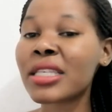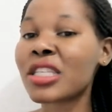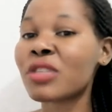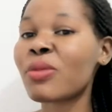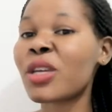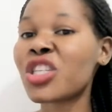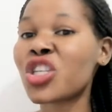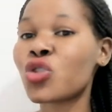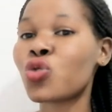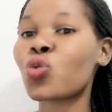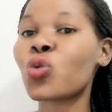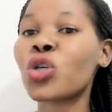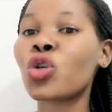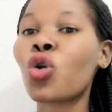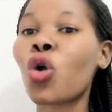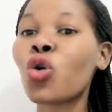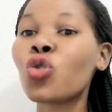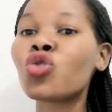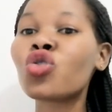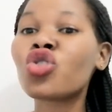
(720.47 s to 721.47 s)
as much as we
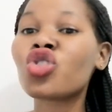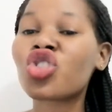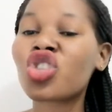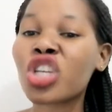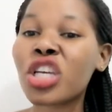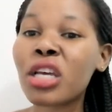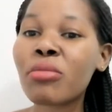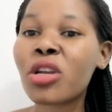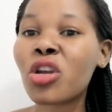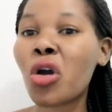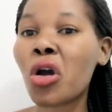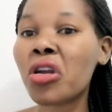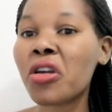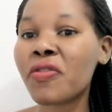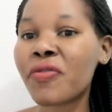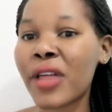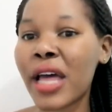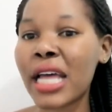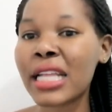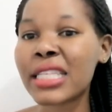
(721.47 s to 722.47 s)
go to gym and all
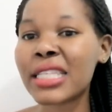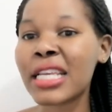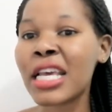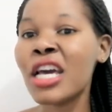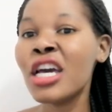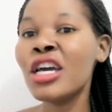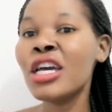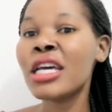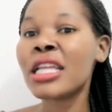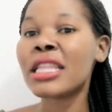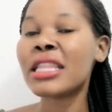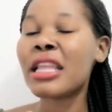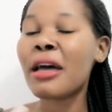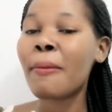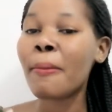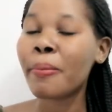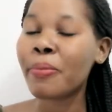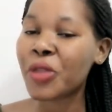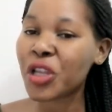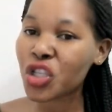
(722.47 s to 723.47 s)
of that,
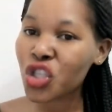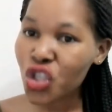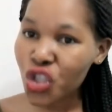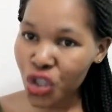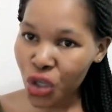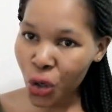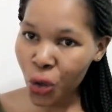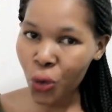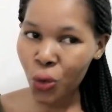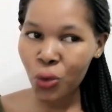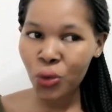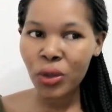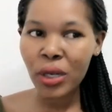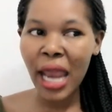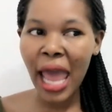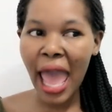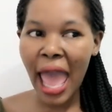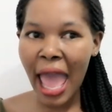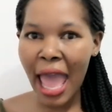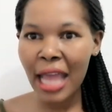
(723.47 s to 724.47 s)
the soul
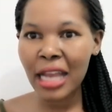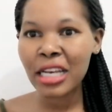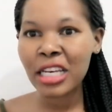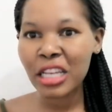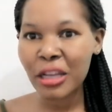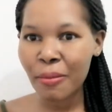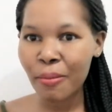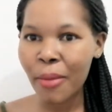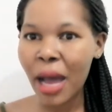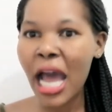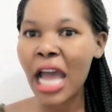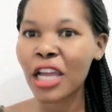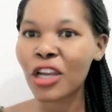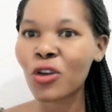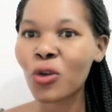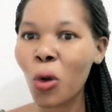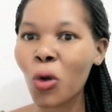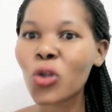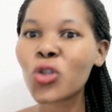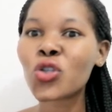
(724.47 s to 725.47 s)
and the mind
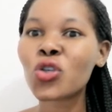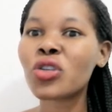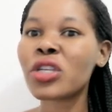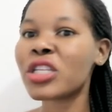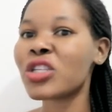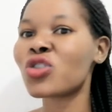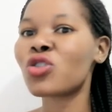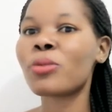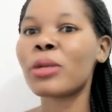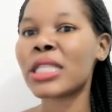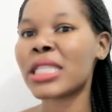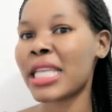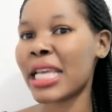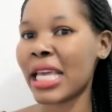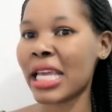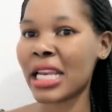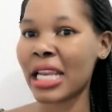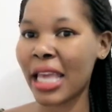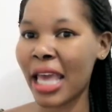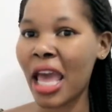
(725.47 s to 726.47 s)
also needs to be
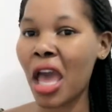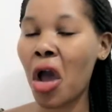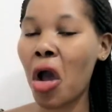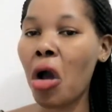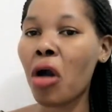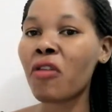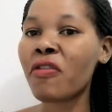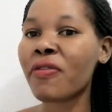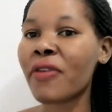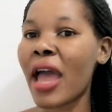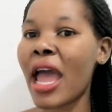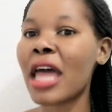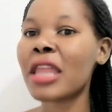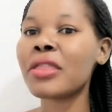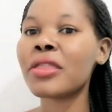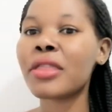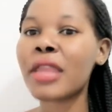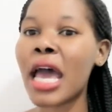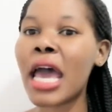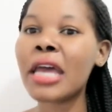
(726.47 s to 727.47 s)
taken care of,
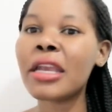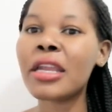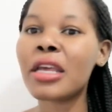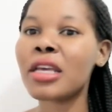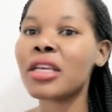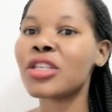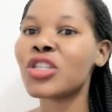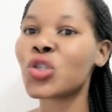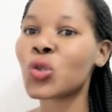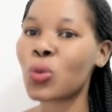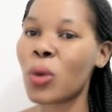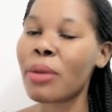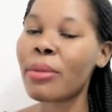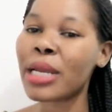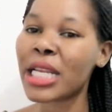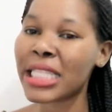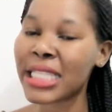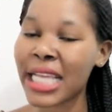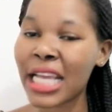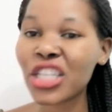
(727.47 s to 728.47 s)
and that is where
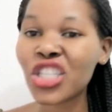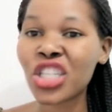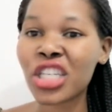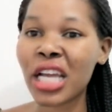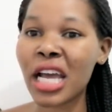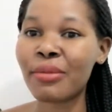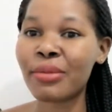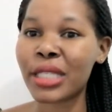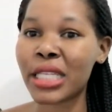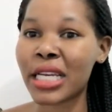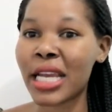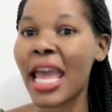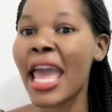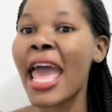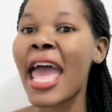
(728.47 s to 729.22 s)
meditation comes in.